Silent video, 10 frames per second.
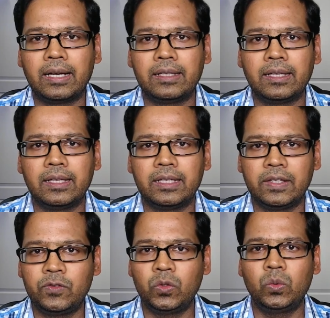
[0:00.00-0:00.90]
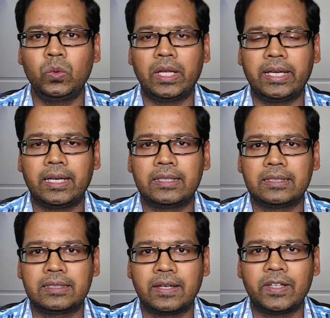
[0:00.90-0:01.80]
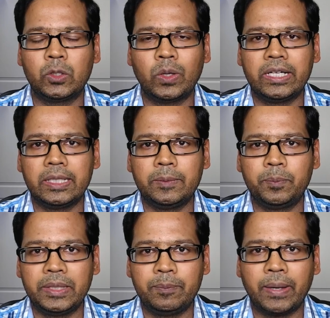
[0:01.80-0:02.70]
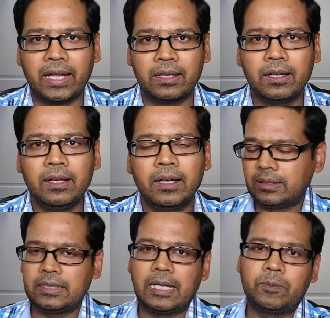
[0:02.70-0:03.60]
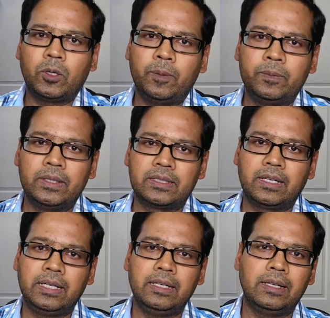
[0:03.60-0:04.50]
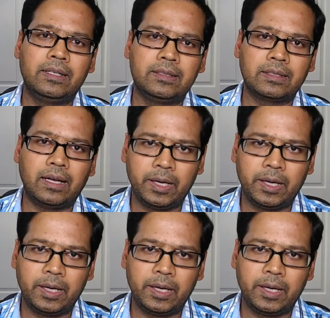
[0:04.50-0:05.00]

and they give you like a 720p panel this laptop the screen is